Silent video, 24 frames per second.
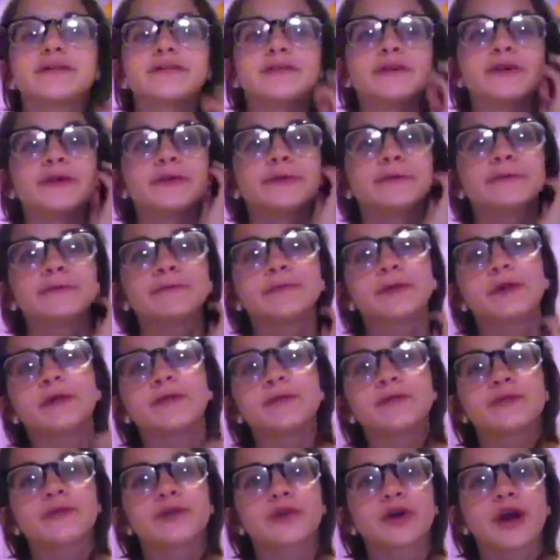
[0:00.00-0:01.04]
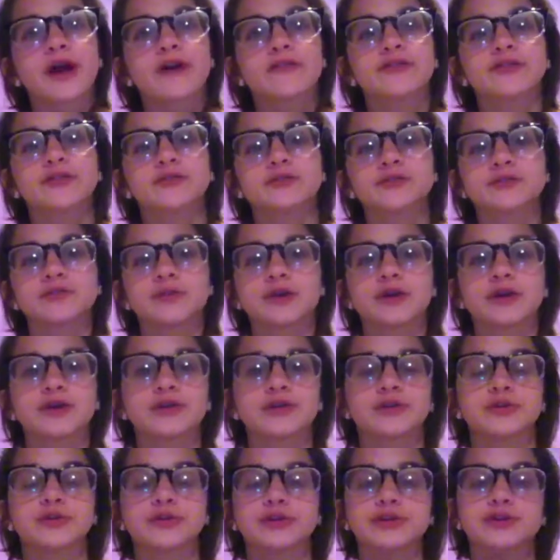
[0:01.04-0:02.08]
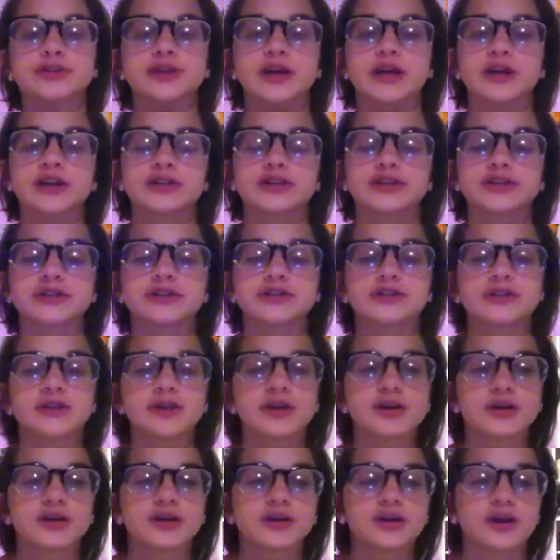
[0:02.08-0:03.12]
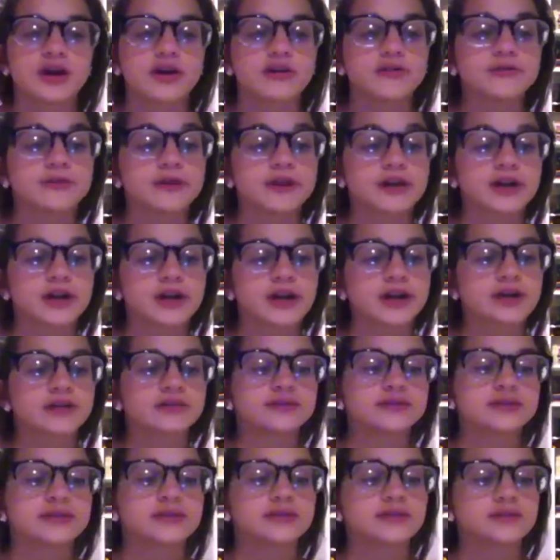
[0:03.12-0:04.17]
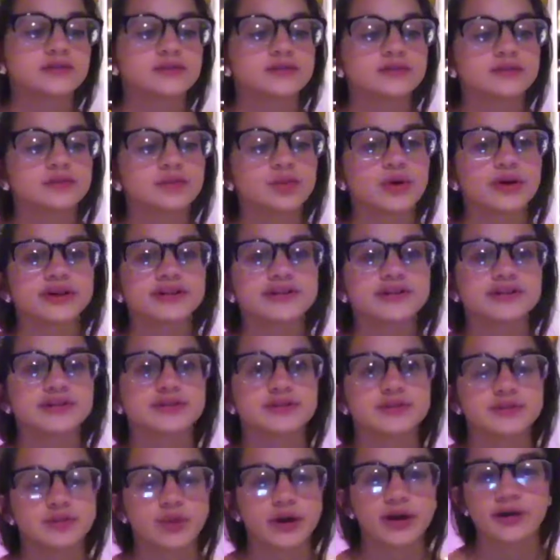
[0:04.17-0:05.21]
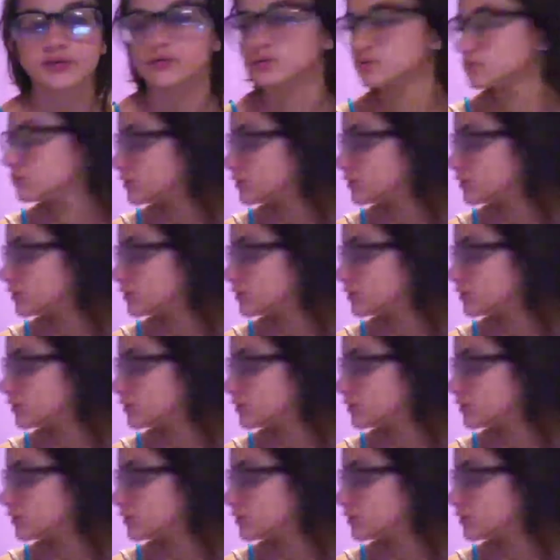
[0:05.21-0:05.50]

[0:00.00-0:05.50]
film in the craft room tomorrow doing the challenges. I'll figure out what where.